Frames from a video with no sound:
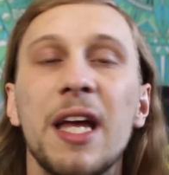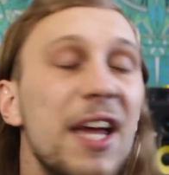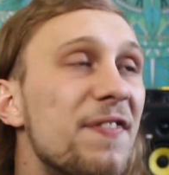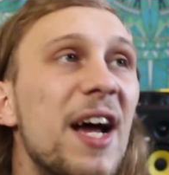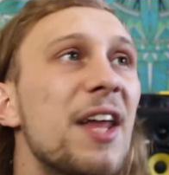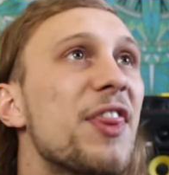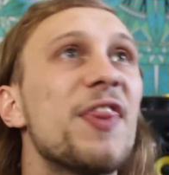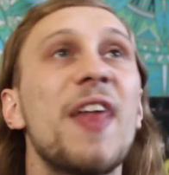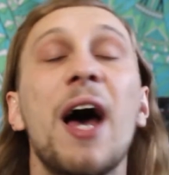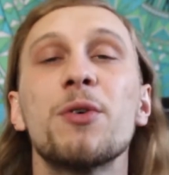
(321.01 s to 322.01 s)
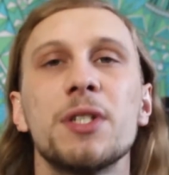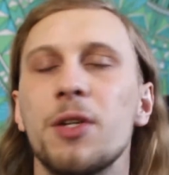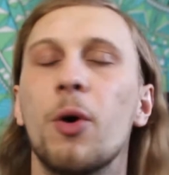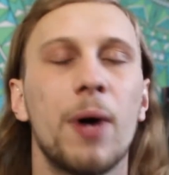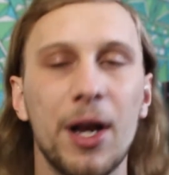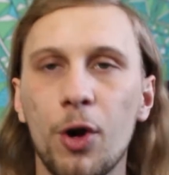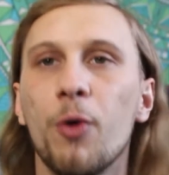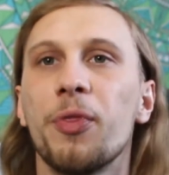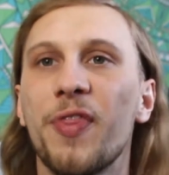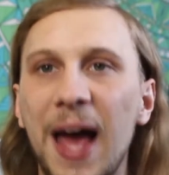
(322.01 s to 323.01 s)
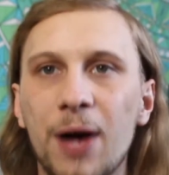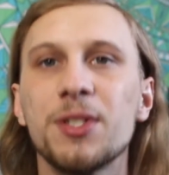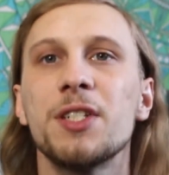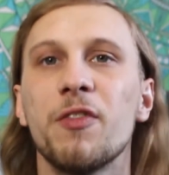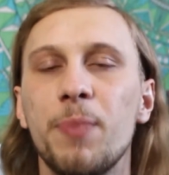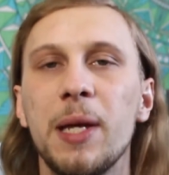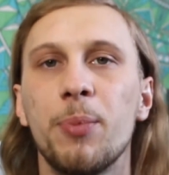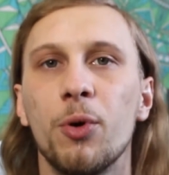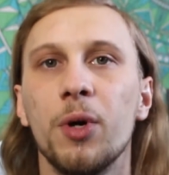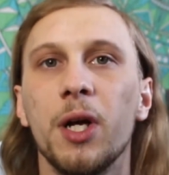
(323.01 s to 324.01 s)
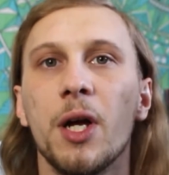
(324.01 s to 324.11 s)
if not thousands, no, I know thousands of people